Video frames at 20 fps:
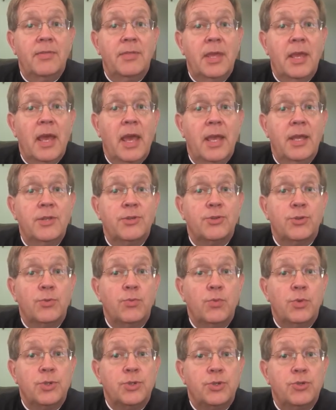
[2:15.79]
the angel
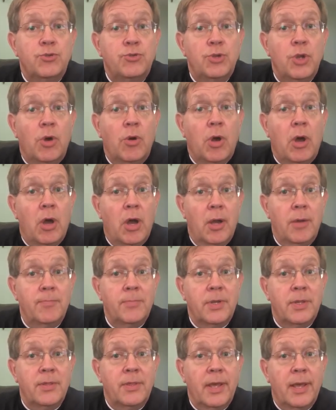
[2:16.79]
will do no
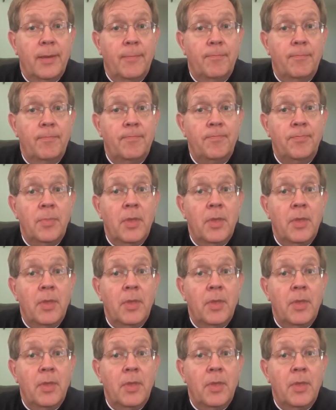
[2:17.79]
harm to them.